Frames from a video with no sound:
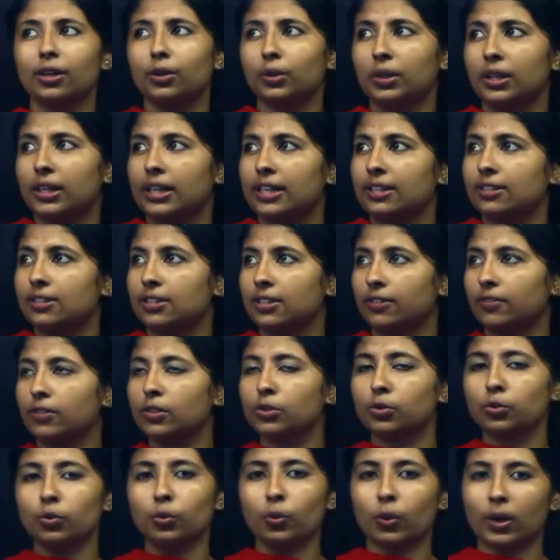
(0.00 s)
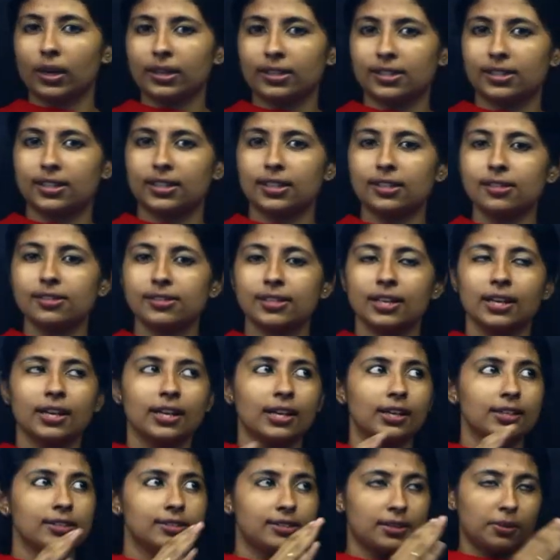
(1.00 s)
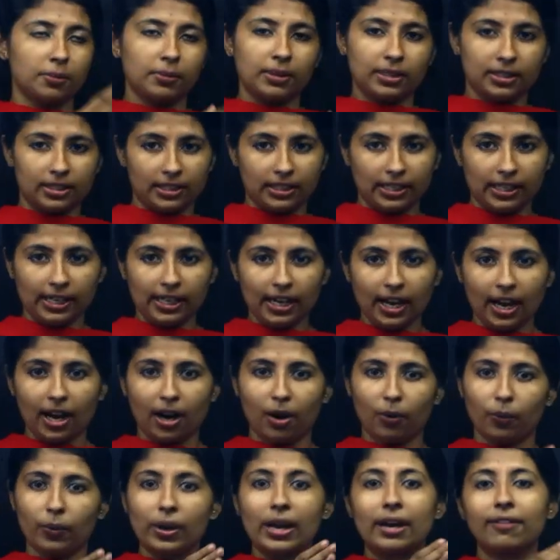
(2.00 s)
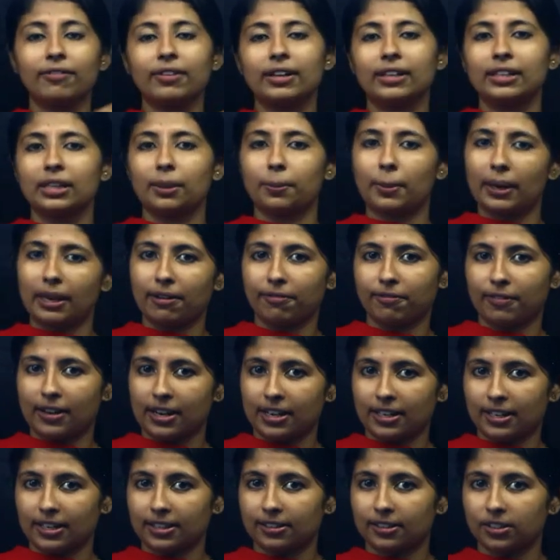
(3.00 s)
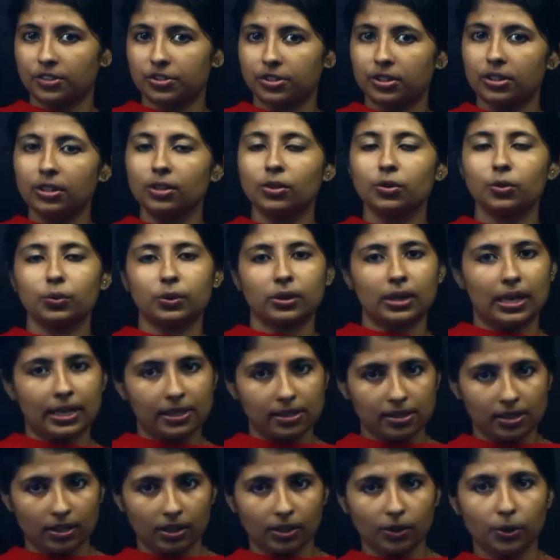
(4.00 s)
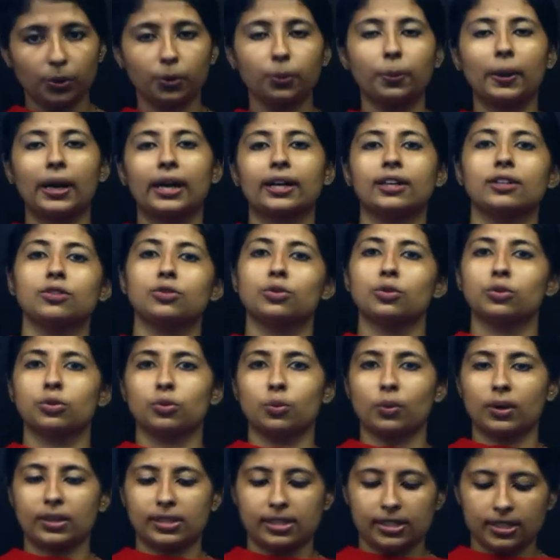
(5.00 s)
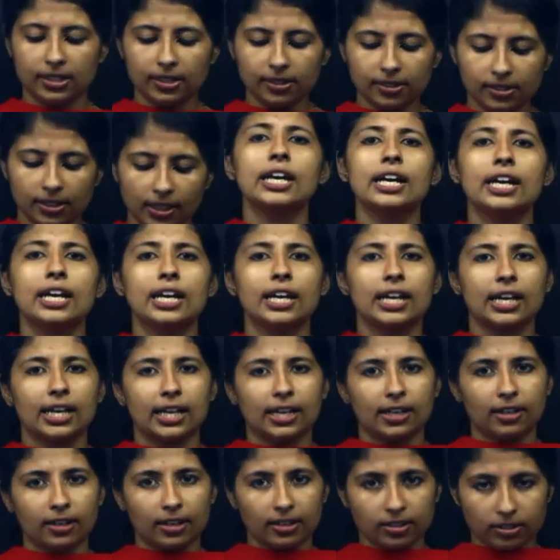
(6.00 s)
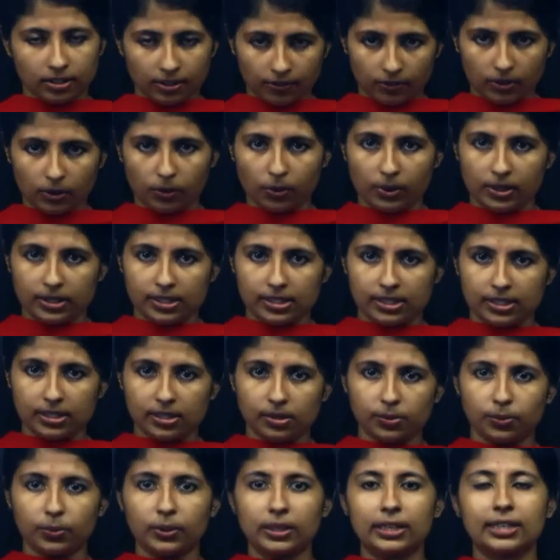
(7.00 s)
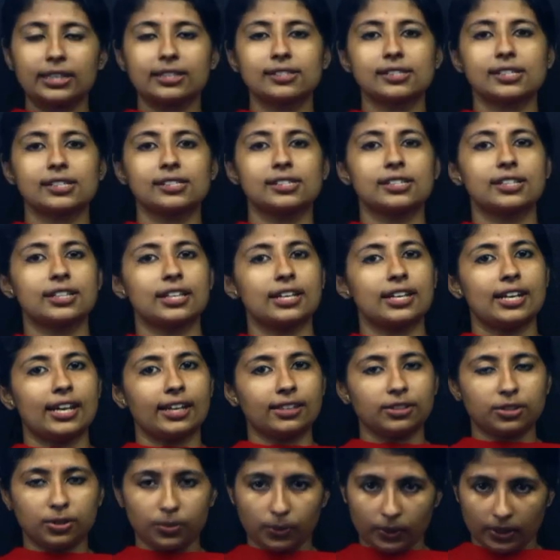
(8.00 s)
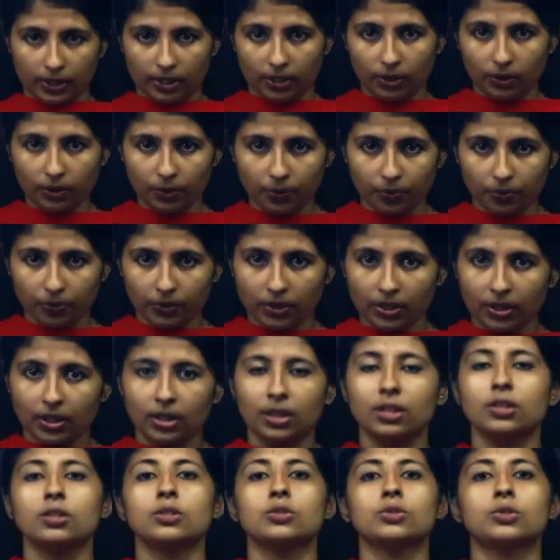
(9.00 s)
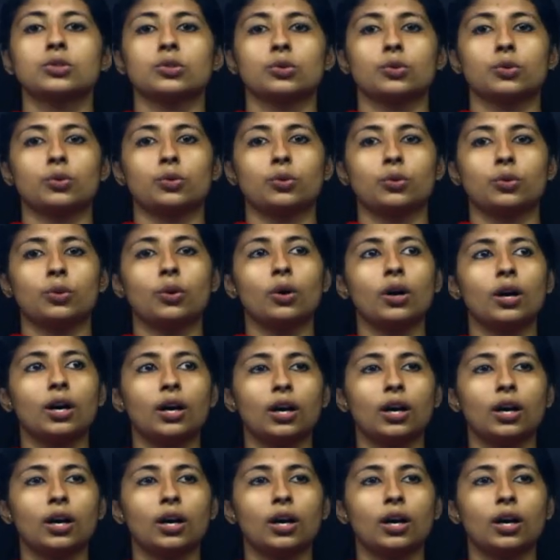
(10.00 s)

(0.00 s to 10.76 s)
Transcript: do the rest of the two questions. Similarly, how we have done the prime factorization, do practice those questions, and rest of the questions we'll discuss in the next video. So